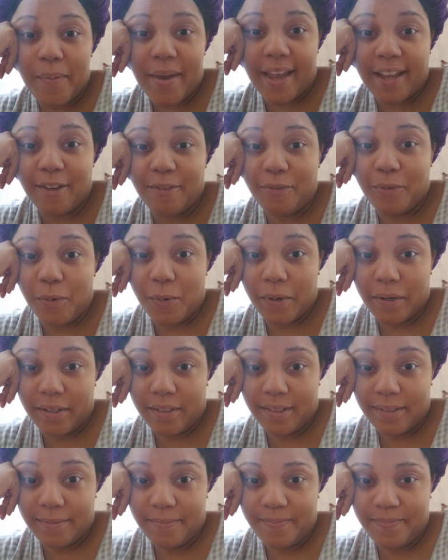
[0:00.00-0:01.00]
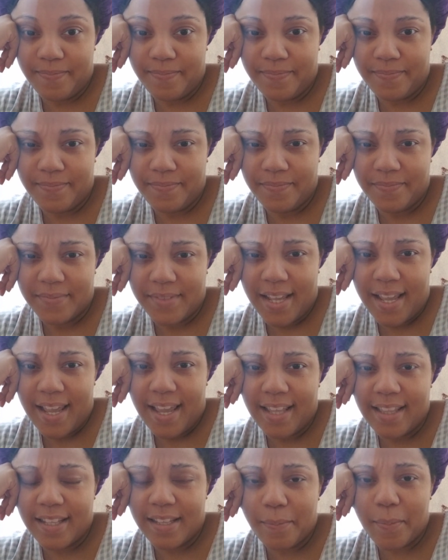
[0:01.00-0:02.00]
back and forth,
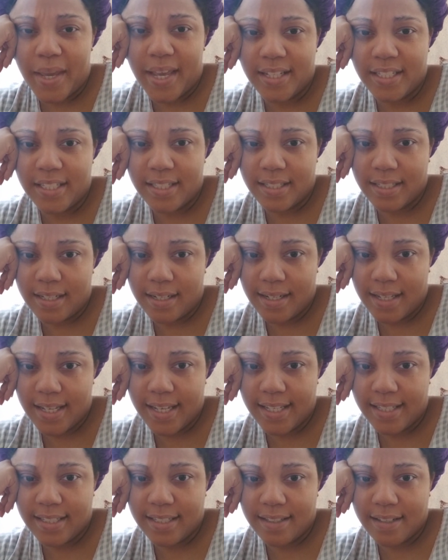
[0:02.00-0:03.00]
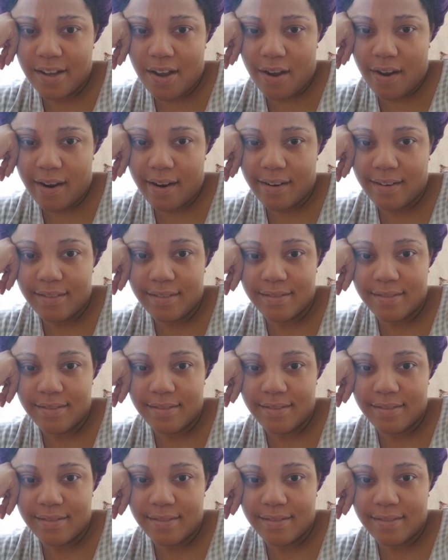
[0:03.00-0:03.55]
and then the man just suddenly gets in the car.